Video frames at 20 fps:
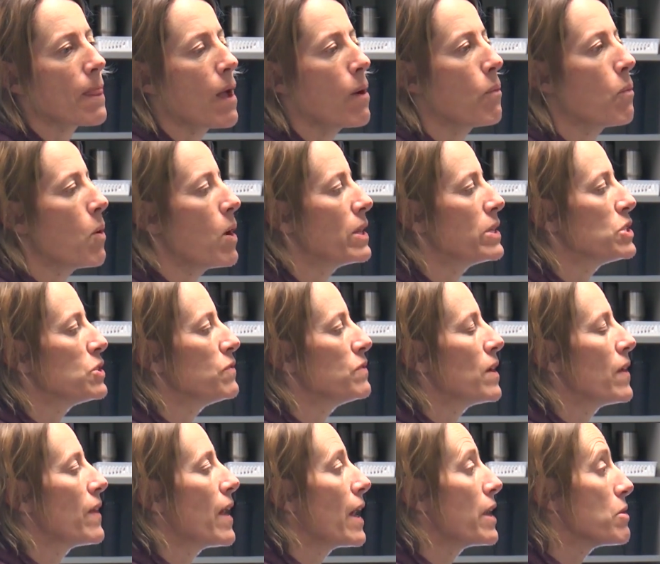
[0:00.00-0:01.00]
And once you've
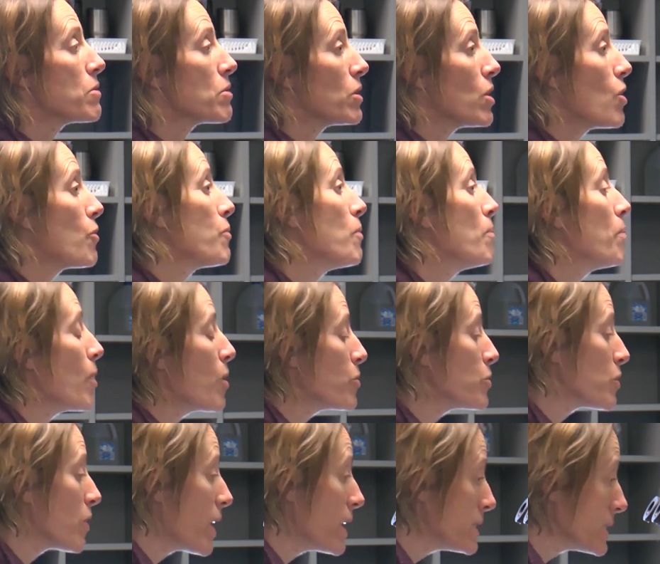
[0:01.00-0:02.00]
done that, you can open
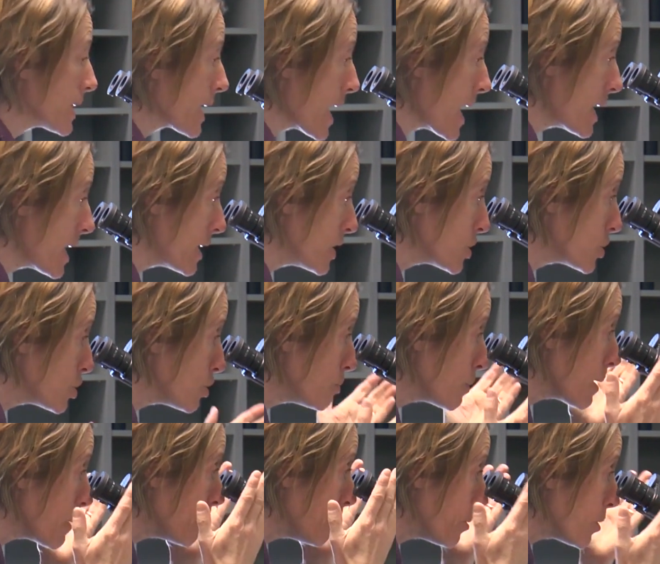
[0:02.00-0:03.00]
both your eyes again, and it should
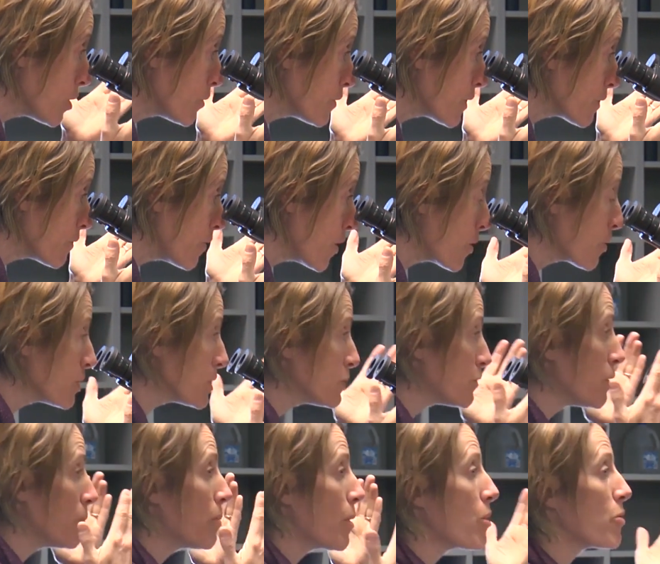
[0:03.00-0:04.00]
be in perfect focus
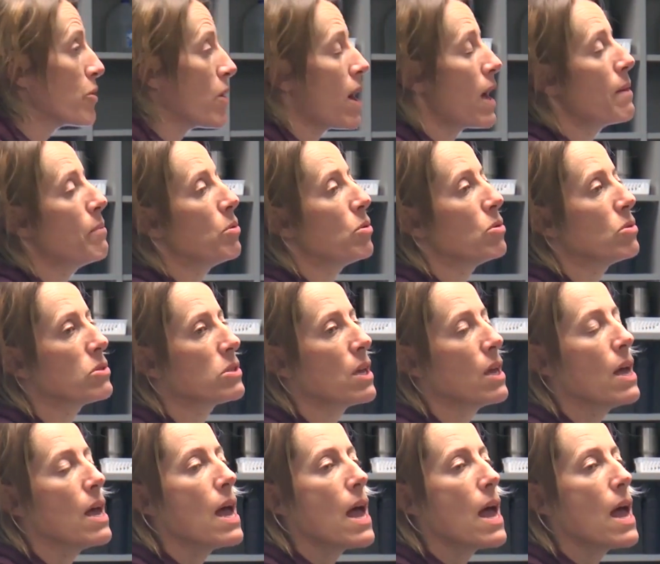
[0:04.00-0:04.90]
for both eyeballs.